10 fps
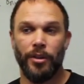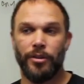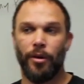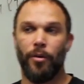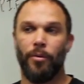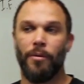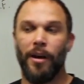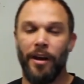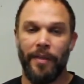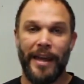So
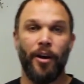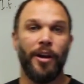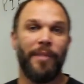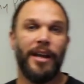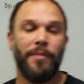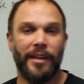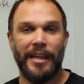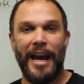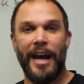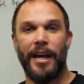they'd already paid me the
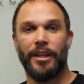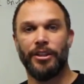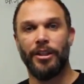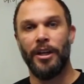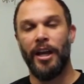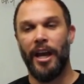cash,